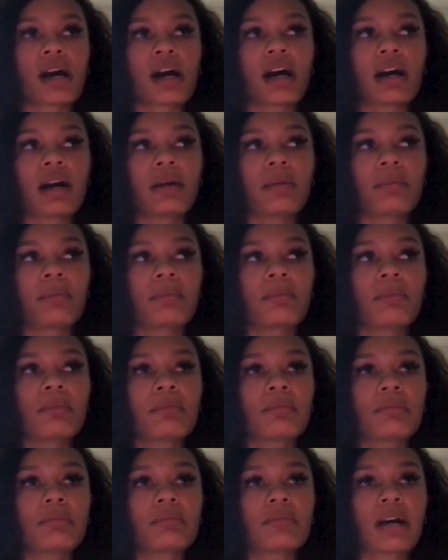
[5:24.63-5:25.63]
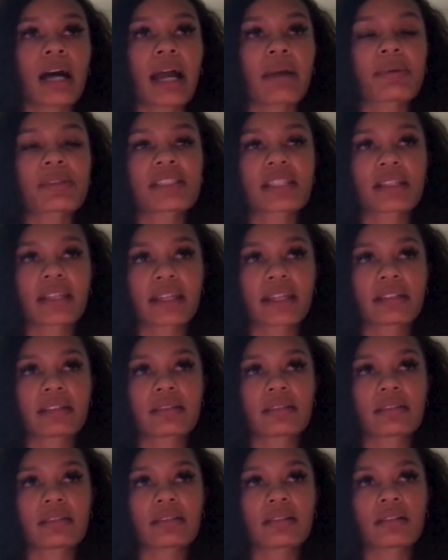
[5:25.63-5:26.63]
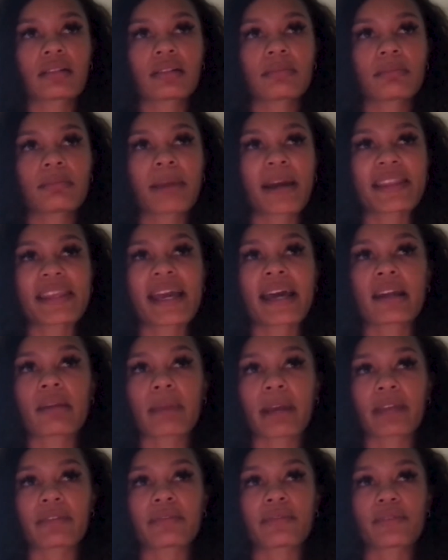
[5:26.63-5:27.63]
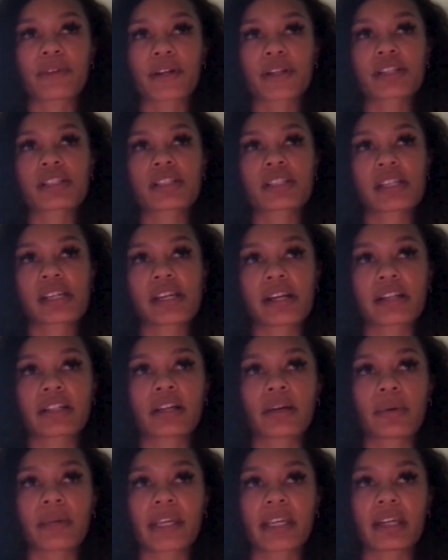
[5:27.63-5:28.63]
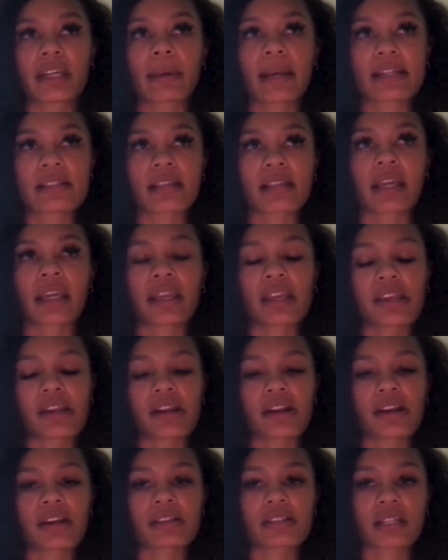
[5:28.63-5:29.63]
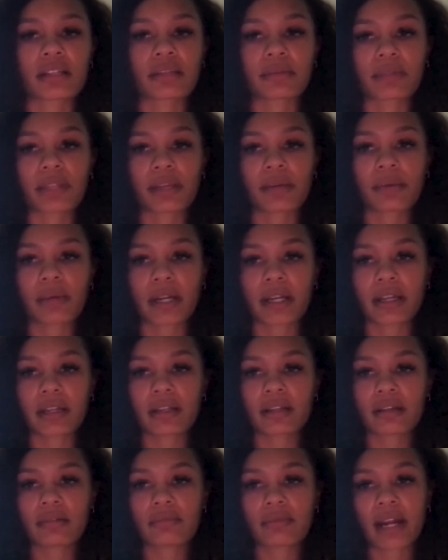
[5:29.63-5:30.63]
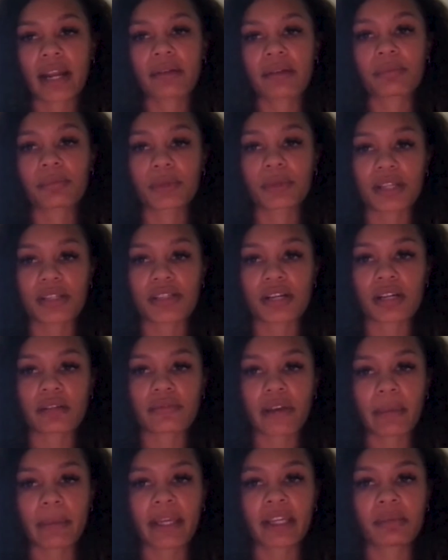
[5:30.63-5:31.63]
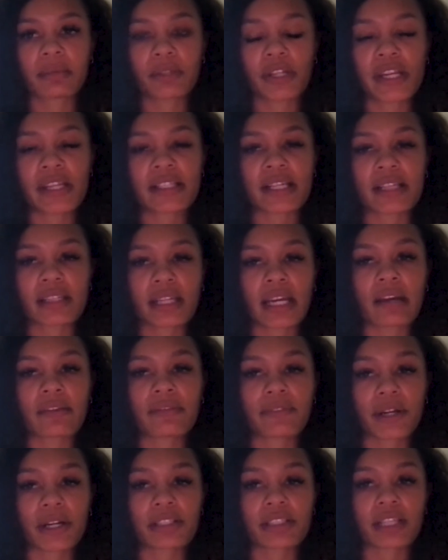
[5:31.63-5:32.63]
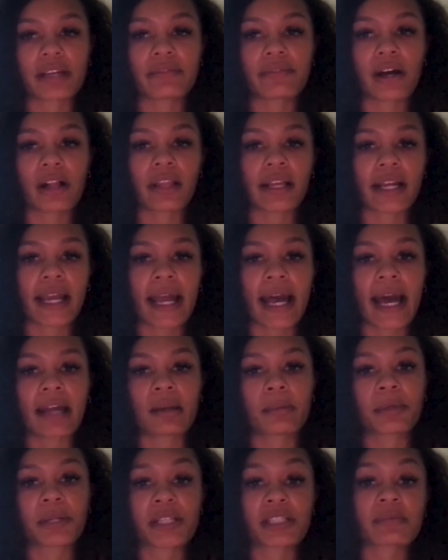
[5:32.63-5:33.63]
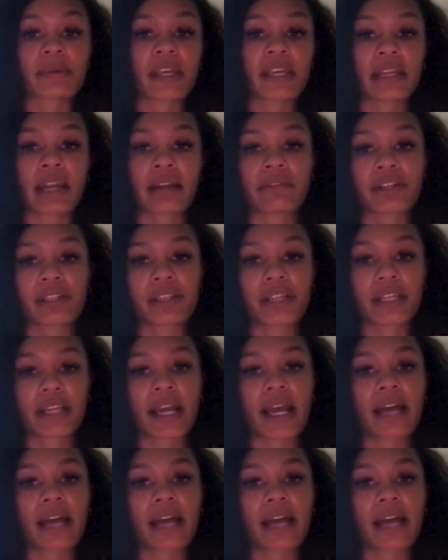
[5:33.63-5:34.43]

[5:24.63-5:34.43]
I would say like by the end of my first year, going into my second year is like really when I really started to find my community. Because I think at first I felt like I had to participate in everything.